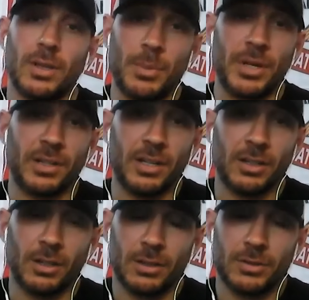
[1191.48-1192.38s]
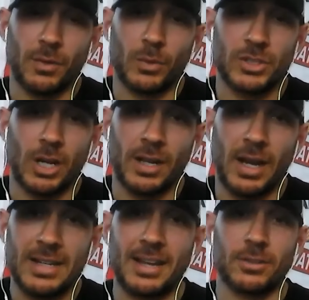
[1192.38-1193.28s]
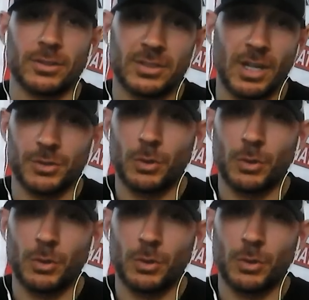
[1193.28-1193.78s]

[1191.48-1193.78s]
limited gear. So everyone's got identical stuff.